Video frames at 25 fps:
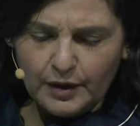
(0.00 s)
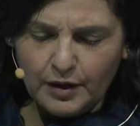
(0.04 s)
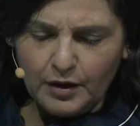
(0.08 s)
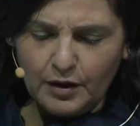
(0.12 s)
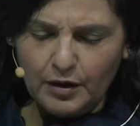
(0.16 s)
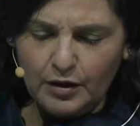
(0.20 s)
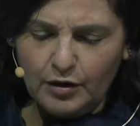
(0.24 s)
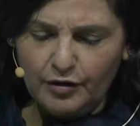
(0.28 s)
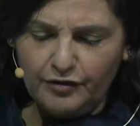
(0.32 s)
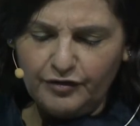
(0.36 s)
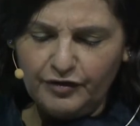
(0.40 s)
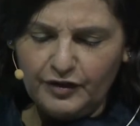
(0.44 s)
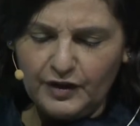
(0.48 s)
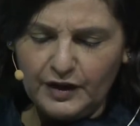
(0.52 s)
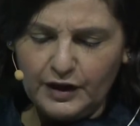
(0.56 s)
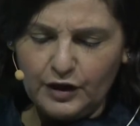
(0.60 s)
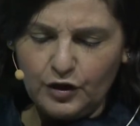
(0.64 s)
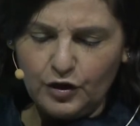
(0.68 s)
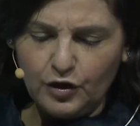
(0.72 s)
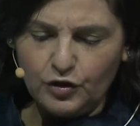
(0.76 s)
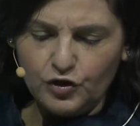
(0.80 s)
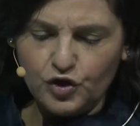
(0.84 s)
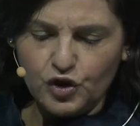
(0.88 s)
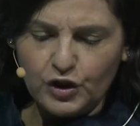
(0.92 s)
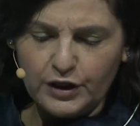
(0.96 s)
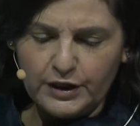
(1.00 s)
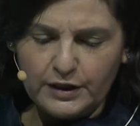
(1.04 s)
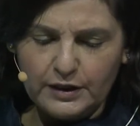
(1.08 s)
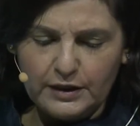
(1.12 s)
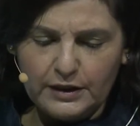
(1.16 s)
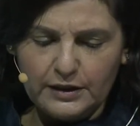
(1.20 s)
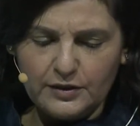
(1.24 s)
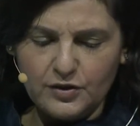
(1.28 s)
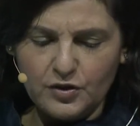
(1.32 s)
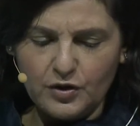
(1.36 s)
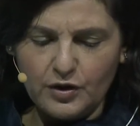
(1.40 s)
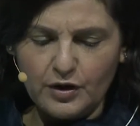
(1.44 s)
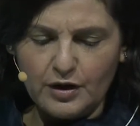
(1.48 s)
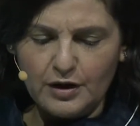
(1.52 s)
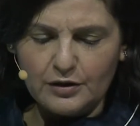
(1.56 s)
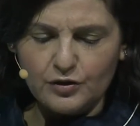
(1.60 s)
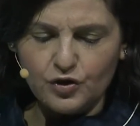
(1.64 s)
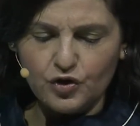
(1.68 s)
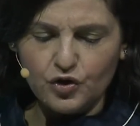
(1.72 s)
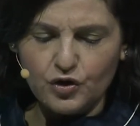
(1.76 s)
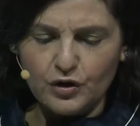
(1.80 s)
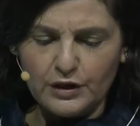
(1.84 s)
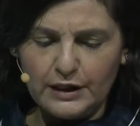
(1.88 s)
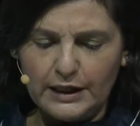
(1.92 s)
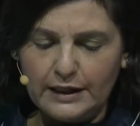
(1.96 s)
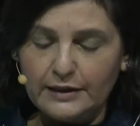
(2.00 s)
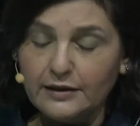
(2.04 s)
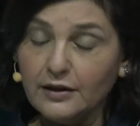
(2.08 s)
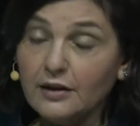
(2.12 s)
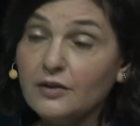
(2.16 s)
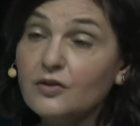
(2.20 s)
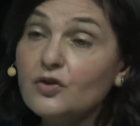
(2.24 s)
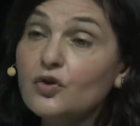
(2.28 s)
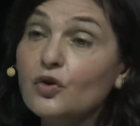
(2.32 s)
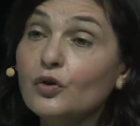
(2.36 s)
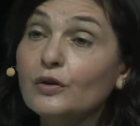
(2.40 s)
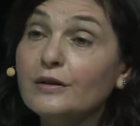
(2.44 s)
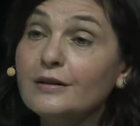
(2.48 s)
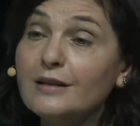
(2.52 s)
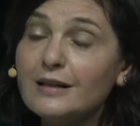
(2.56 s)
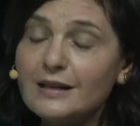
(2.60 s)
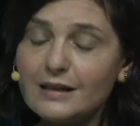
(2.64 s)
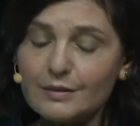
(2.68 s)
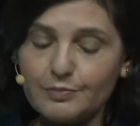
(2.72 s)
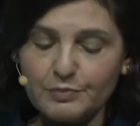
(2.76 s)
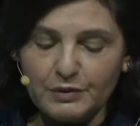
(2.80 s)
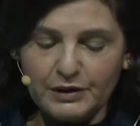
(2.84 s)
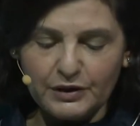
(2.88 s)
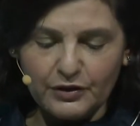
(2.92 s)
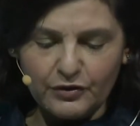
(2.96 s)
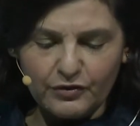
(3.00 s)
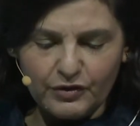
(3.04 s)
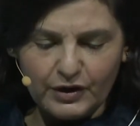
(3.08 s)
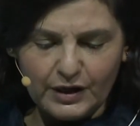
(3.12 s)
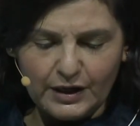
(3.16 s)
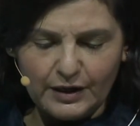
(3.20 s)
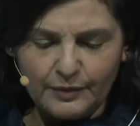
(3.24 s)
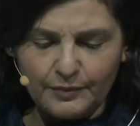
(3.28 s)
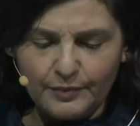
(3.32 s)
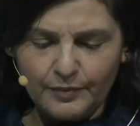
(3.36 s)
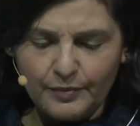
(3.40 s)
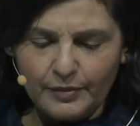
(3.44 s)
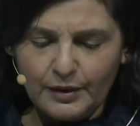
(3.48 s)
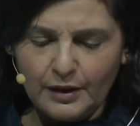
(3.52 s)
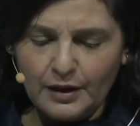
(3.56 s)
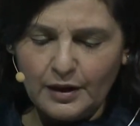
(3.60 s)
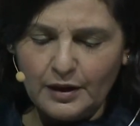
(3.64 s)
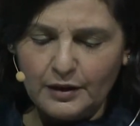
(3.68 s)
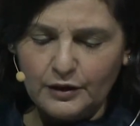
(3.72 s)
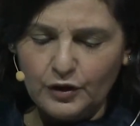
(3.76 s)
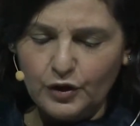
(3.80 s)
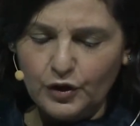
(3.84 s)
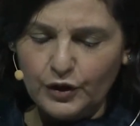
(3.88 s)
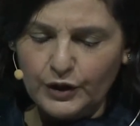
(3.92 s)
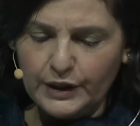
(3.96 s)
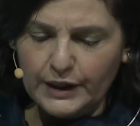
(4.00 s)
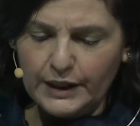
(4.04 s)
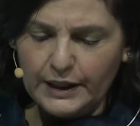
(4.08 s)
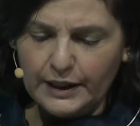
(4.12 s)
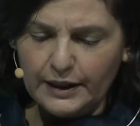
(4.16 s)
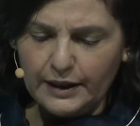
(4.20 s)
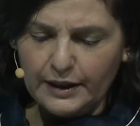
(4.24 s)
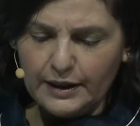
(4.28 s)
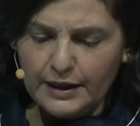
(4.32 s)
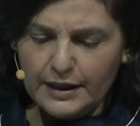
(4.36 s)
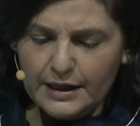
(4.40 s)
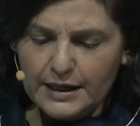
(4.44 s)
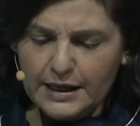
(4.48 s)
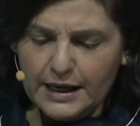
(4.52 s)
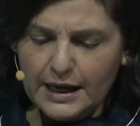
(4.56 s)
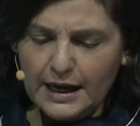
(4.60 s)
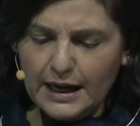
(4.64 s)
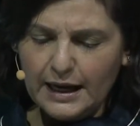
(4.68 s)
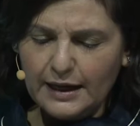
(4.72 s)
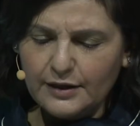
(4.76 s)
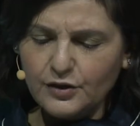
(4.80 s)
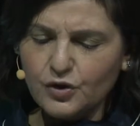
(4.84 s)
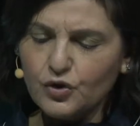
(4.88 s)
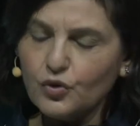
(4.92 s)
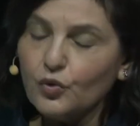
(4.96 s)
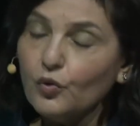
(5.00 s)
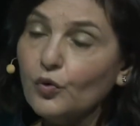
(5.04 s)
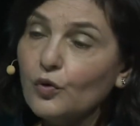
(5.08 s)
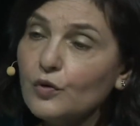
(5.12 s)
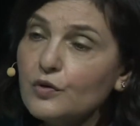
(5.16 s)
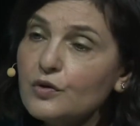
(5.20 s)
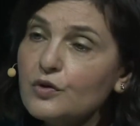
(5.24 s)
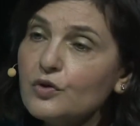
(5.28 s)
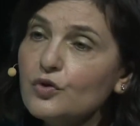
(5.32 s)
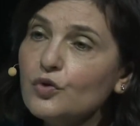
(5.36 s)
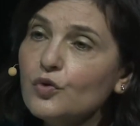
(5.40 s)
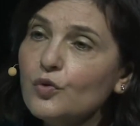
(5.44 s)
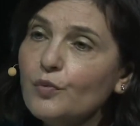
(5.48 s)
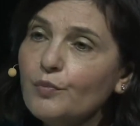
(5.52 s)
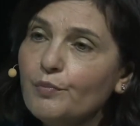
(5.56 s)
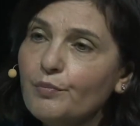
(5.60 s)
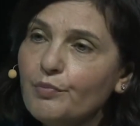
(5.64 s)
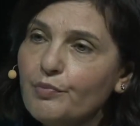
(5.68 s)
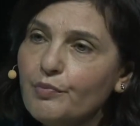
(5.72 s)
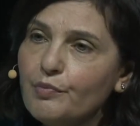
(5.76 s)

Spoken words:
of ecological, intercultural, and interdisciplinary learning, and to also